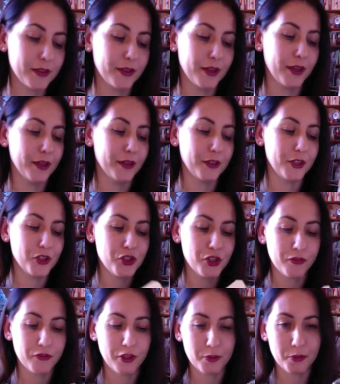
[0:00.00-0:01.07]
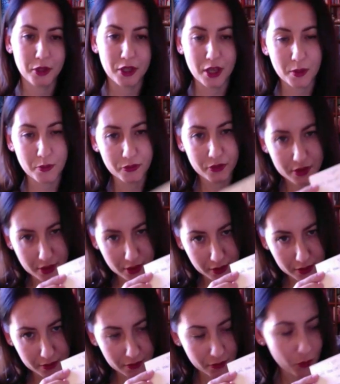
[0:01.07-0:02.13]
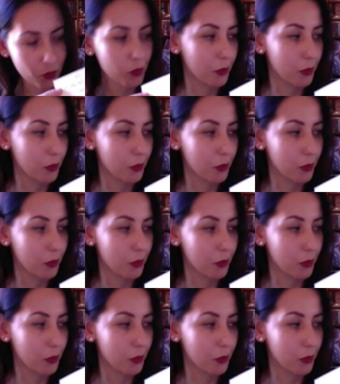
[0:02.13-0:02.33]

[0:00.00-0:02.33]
and each of them came with all